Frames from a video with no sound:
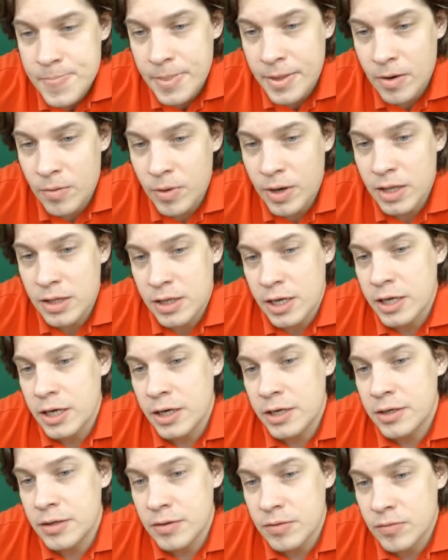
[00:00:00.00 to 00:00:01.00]
well,
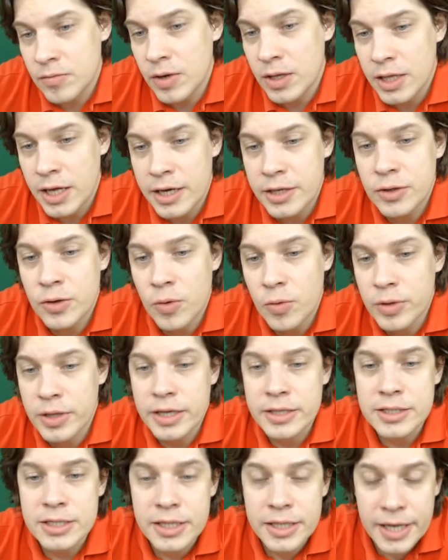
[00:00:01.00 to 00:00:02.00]
I know
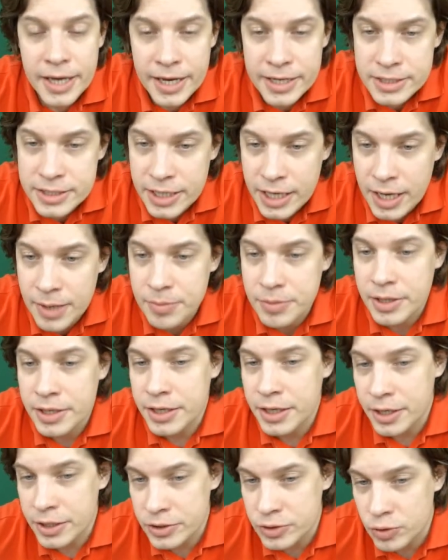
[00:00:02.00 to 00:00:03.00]
that in the endgame the
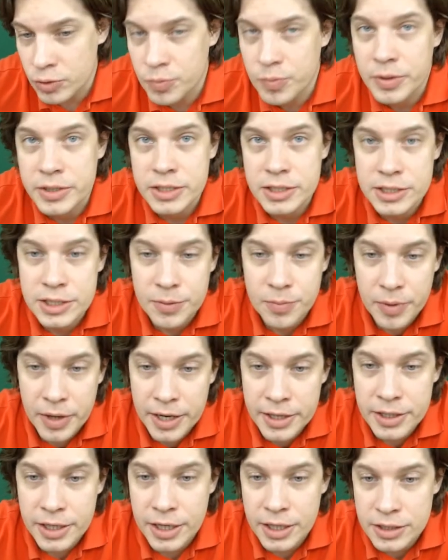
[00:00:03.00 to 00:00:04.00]
king should
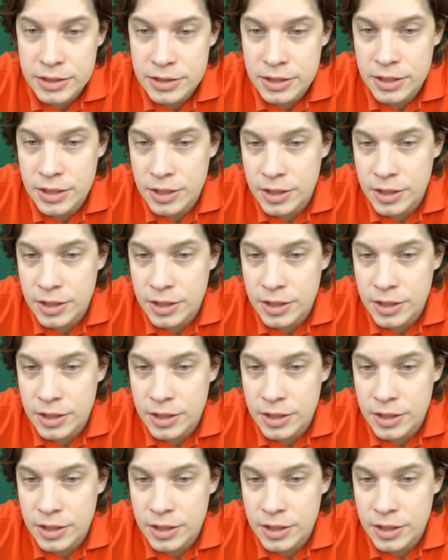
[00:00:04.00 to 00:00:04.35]
participate and